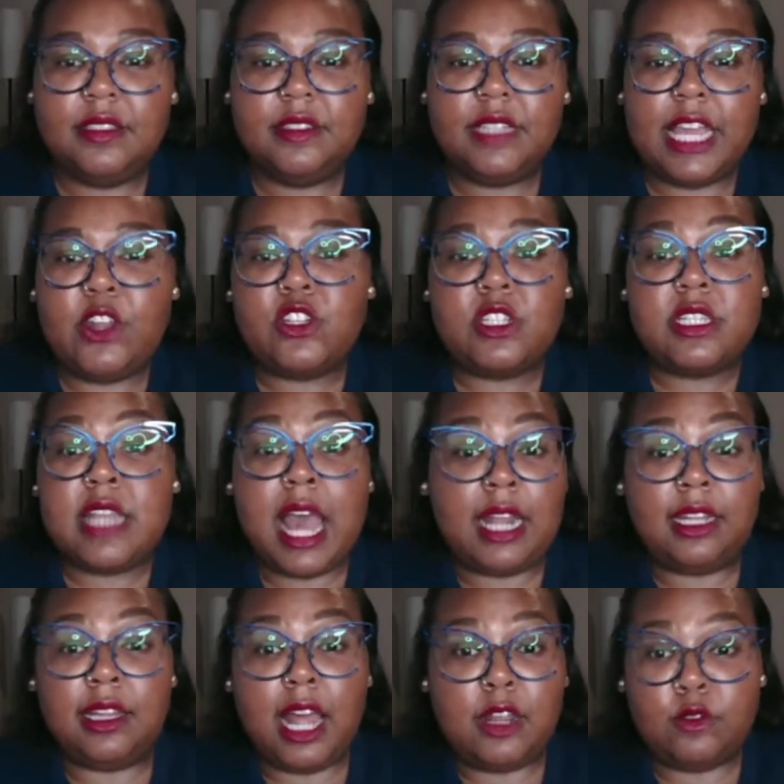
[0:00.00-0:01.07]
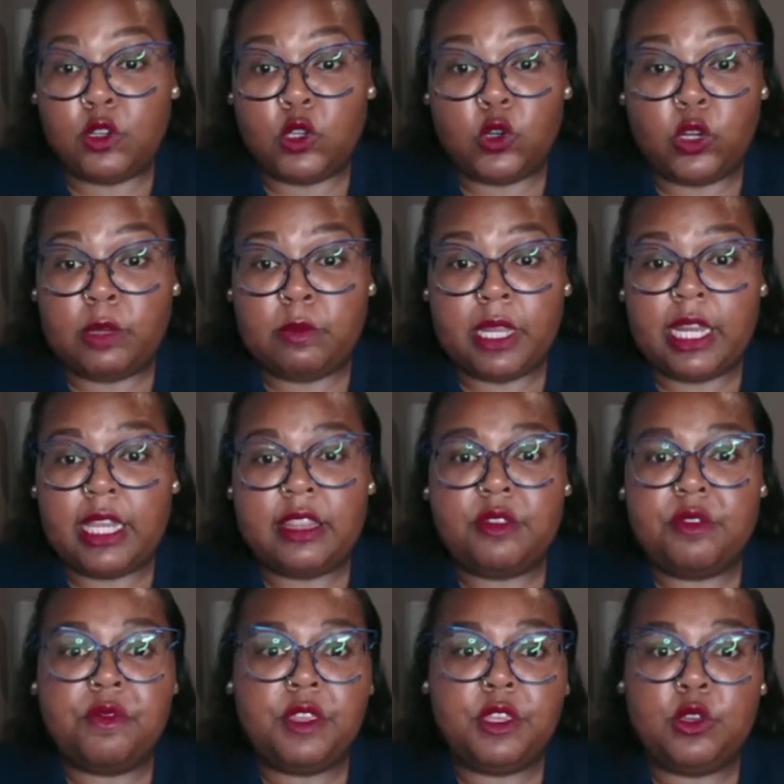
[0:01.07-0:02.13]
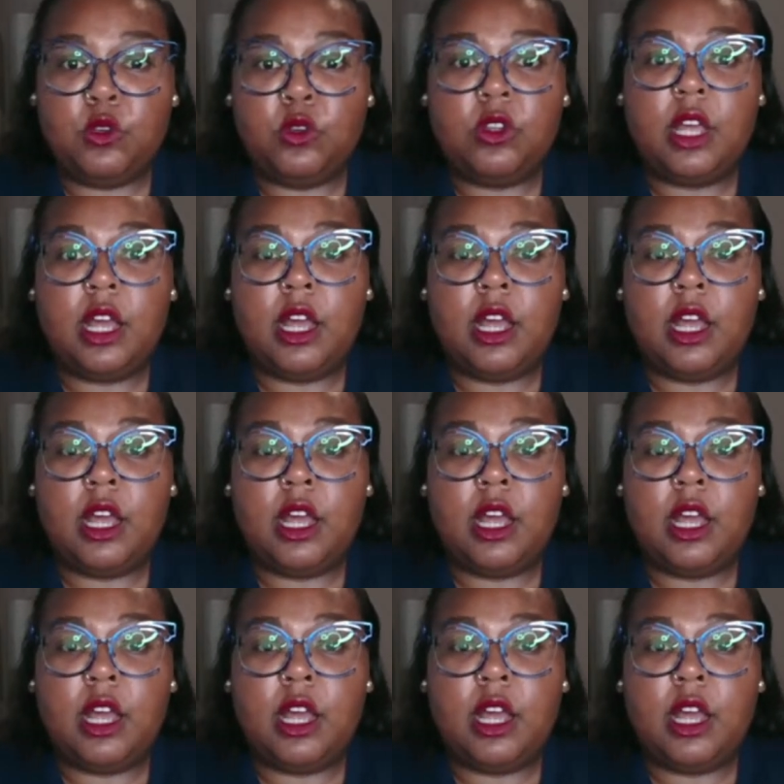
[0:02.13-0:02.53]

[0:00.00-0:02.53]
And there's not a lot of agreement in the field